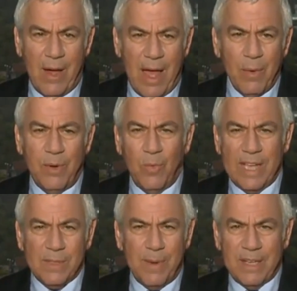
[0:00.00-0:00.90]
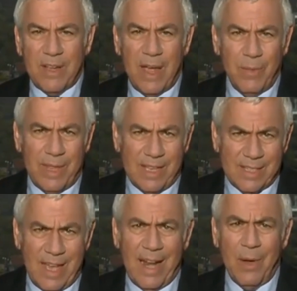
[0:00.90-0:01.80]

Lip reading: I wouldn't waste my time with Assad.